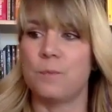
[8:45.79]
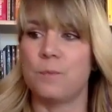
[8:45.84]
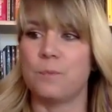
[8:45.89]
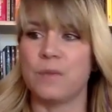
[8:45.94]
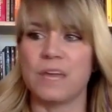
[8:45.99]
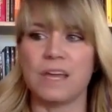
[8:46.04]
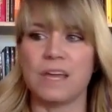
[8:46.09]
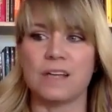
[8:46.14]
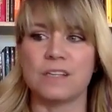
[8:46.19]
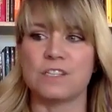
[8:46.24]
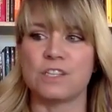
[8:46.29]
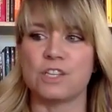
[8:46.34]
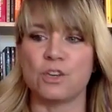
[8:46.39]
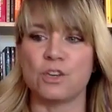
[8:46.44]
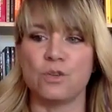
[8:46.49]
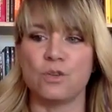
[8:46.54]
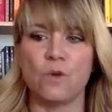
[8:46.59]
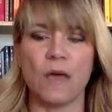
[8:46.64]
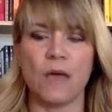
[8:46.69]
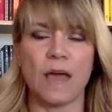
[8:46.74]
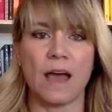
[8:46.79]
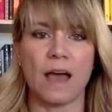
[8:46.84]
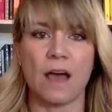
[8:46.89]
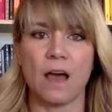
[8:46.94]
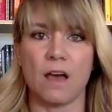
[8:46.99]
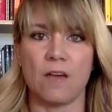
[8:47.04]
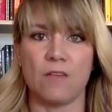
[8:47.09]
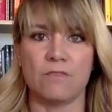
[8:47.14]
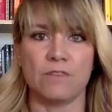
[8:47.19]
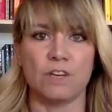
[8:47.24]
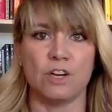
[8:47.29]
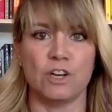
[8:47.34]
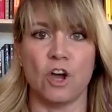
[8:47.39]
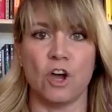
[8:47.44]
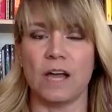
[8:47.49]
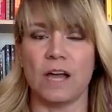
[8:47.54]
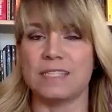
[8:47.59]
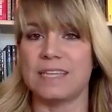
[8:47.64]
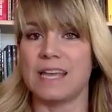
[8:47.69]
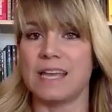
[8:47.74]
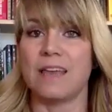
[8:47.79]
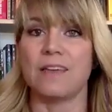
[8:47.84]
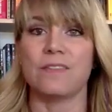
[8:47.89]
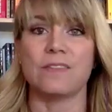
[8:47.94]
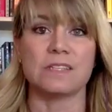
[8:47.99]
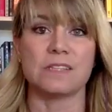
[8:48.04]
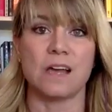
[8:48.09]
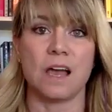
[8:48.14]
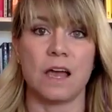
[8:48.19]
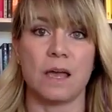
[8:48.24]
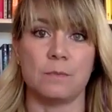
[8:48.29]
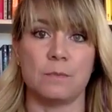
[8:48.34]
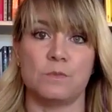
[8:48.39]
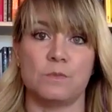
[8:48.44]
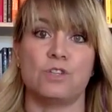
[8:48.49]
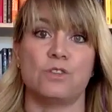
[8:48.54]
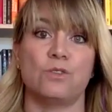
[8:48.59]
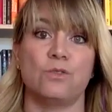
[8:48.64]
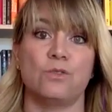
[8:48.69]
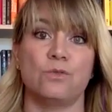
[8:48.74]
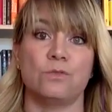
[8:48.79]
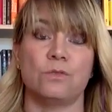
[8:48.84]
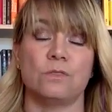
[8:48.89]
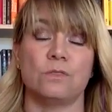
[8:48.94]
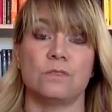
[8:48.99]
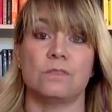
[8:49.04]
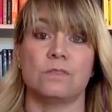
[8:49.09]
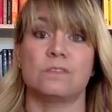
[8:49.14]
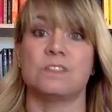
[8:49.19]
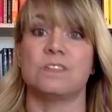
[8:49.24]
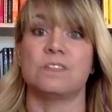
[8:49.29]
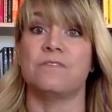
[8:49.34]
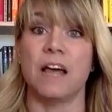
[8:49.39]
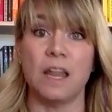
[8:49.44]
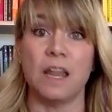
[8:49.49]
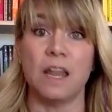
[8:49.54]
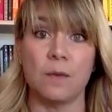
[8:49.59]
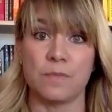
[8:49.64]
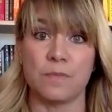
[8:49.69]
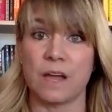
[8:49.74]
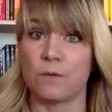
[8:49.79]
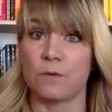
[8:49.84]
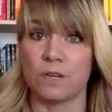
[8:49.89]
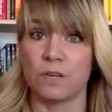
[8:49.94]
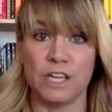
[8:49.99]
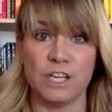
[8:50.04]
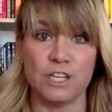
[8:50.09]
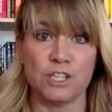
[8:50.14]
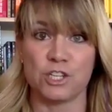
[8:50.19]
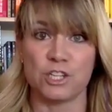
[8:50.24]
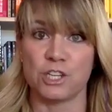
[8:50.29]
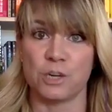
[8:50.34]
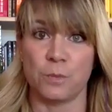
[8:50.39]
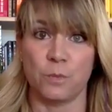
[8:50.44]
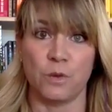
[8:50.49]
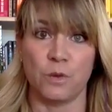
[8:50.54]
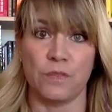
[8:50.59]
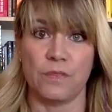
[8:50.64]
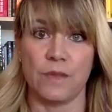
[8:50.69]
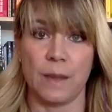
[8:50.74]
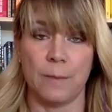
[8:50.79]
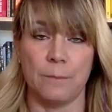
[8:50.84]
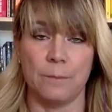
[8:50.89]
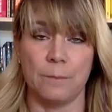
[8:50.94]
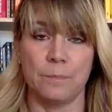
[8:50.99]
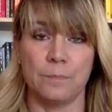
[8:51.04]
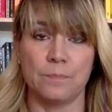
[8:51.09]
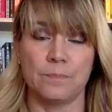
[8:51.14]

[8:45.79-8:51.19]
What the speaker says: because you have not taken the time to develop that relationship with them.